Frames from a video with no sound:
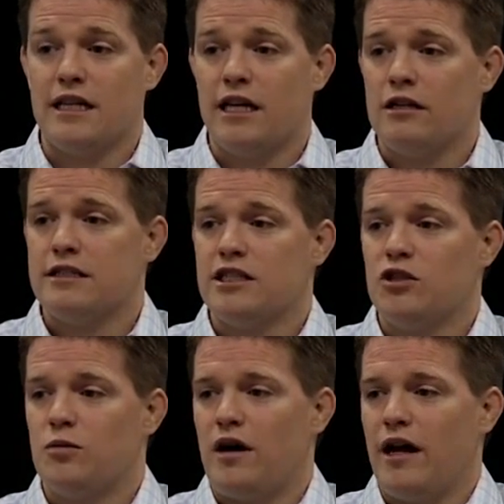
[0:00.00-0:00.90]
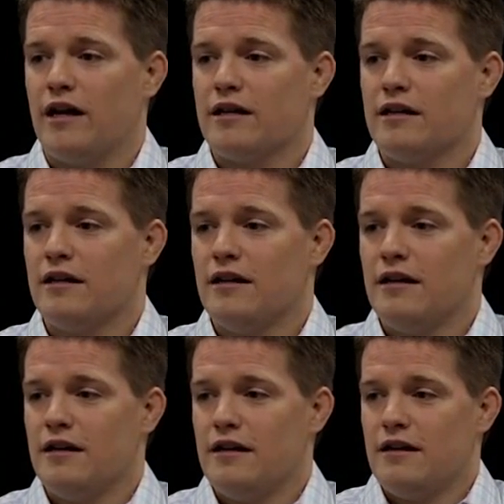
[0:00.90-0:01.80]
Click here to see his new product.
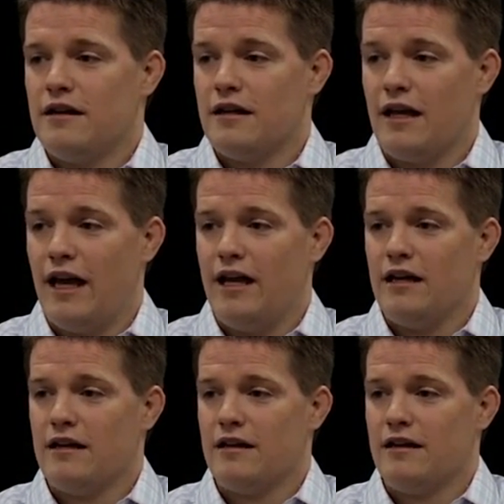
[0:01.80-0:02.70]
Okay?